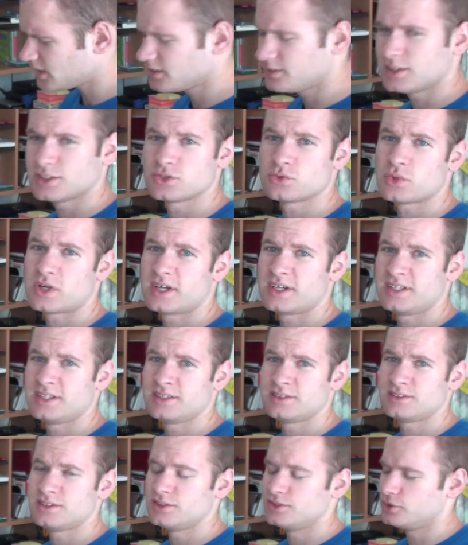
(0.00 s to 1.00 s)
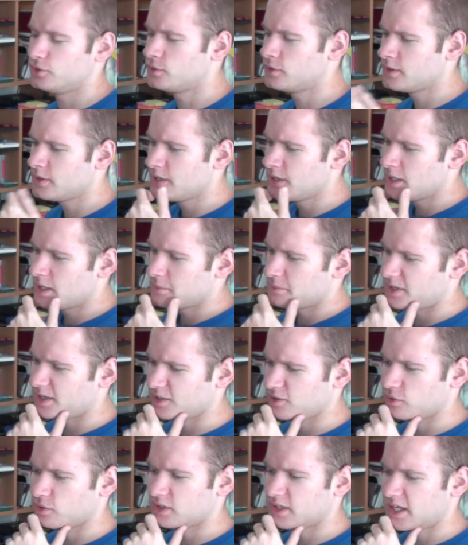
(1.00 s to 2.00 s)
It does what I need it to do. But
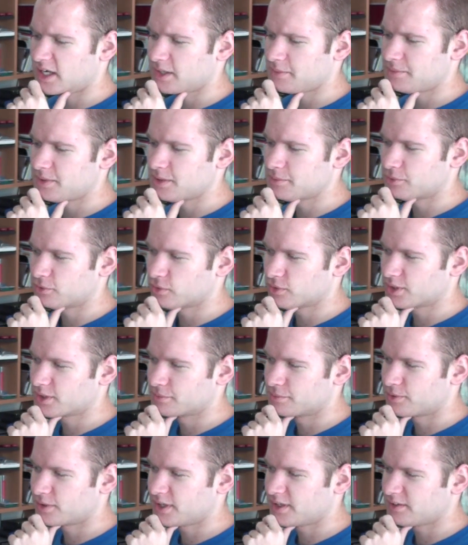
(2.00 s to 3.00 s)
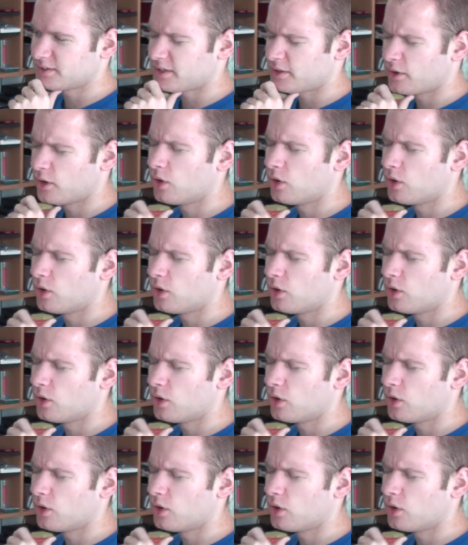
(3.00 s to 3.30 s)
I know a lot of people were complaining that,